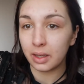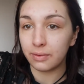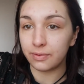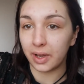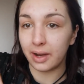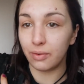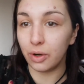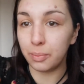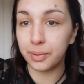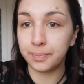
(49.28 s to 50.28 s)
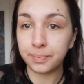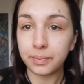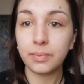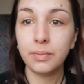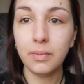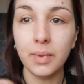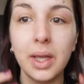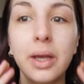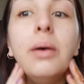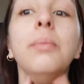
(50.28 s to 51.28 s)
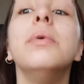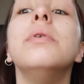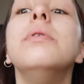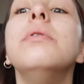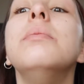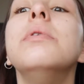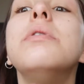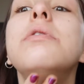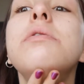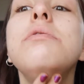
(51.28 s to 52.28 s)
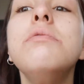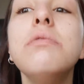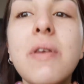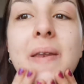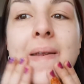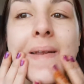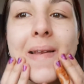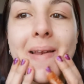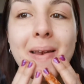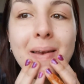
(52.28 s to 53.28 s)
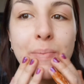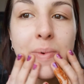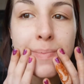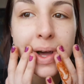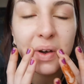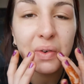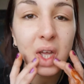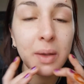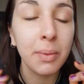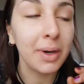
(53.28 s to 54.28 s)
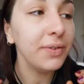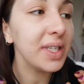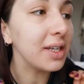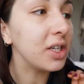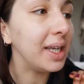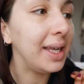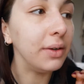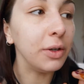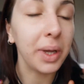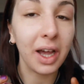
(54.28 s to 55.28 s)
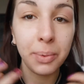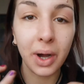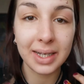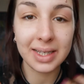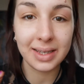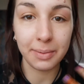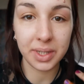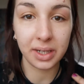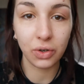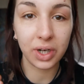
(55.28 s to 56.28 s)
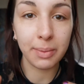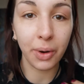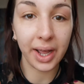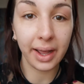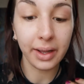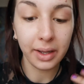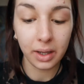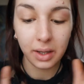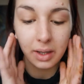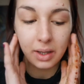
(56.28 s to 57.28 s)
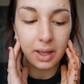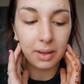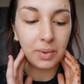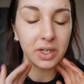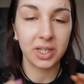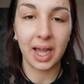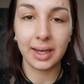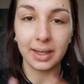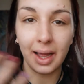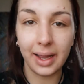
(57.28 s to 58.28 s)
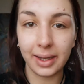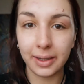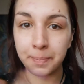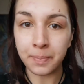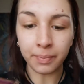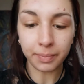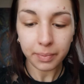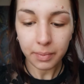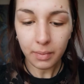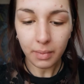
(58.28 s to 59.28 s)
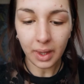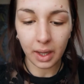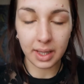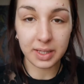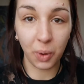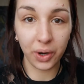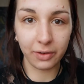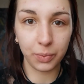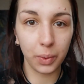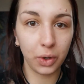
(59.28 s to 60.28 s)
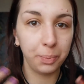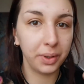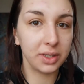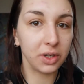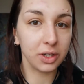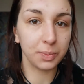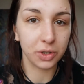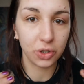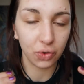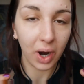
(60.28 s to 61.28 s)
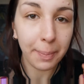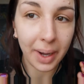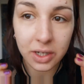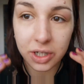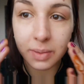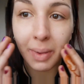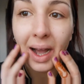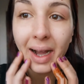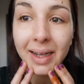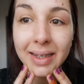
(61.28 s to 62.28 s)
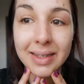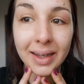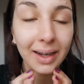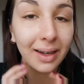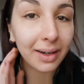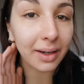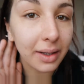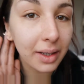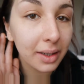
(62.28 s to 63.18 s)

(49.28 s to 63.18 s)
flare up. Under my chin, my mouth. My mouth is actually healed a bit. I put antiseptic cream on it, which is kind of like, this morning I've woke up and there's not as much dry patches. My eyes aren't